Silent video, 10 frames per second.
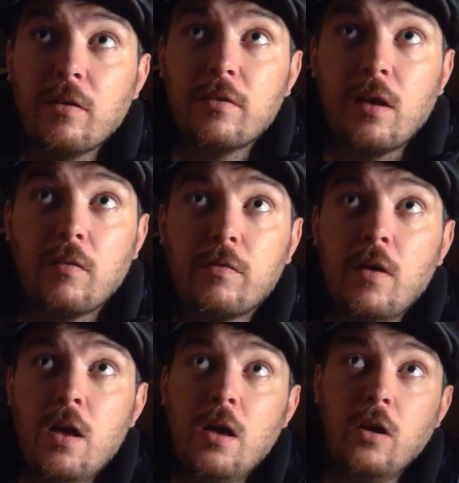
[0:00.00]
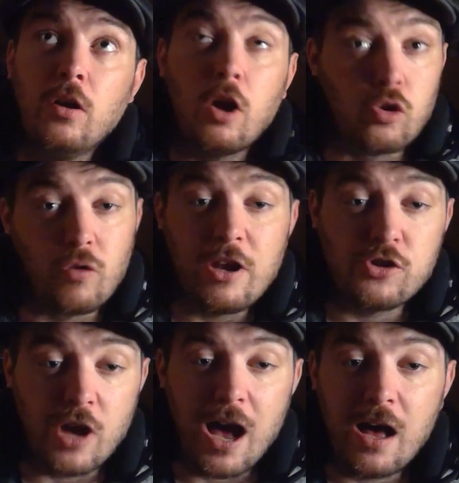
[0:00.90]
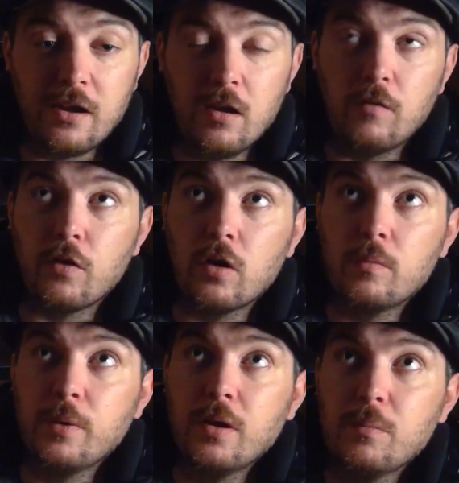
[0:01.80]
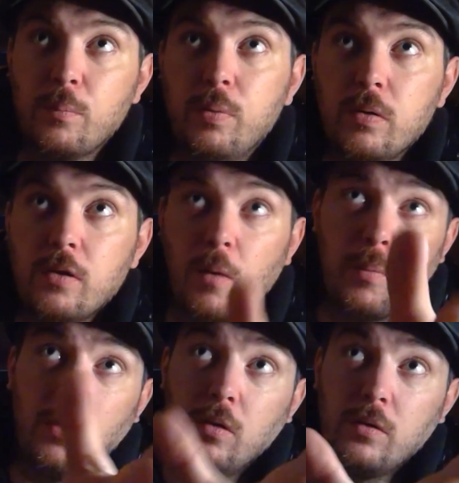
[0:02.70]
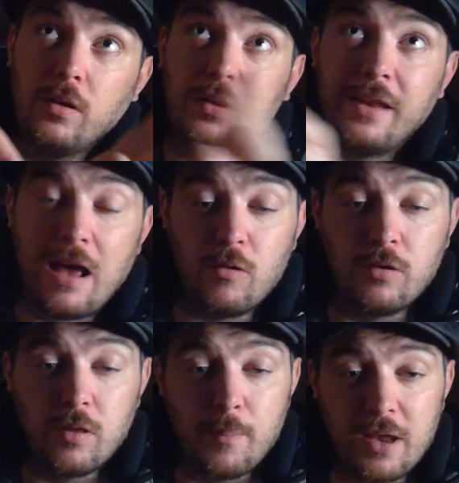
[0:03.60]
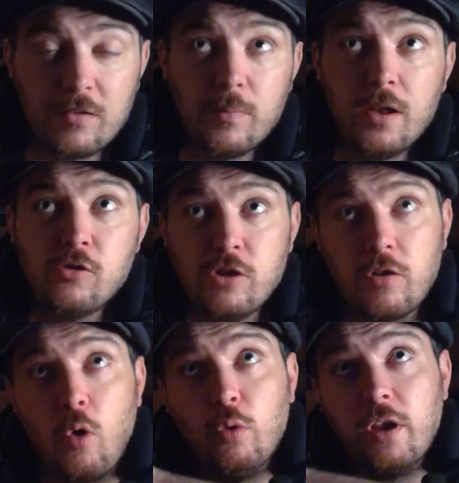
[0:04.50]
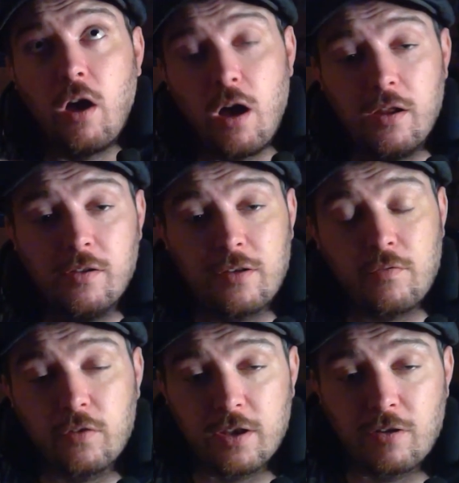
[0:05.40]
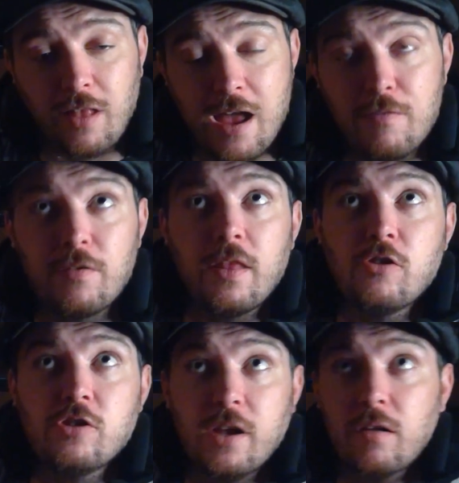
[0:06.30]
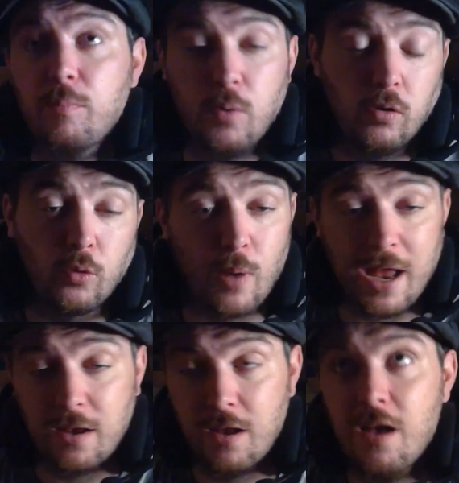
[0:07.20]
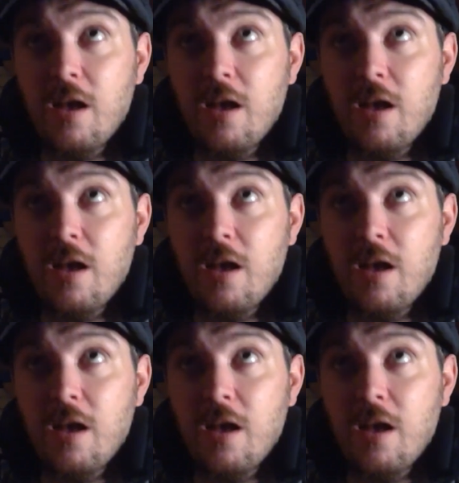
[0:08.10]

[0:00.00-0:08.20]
and stuff, a great shot of her being, you know, pulled down to the basement. And she's holding on and stuff for dear life, and then she gets pulled away.